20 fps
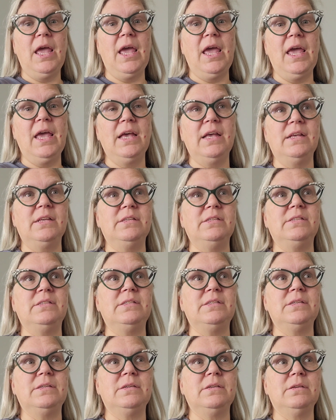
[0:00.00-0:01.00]

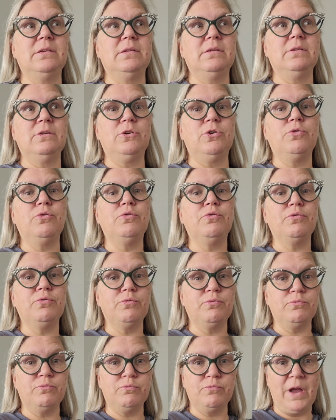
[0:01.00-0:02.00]
is
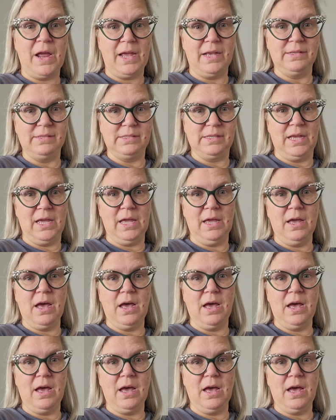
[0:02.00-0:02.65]
crazy.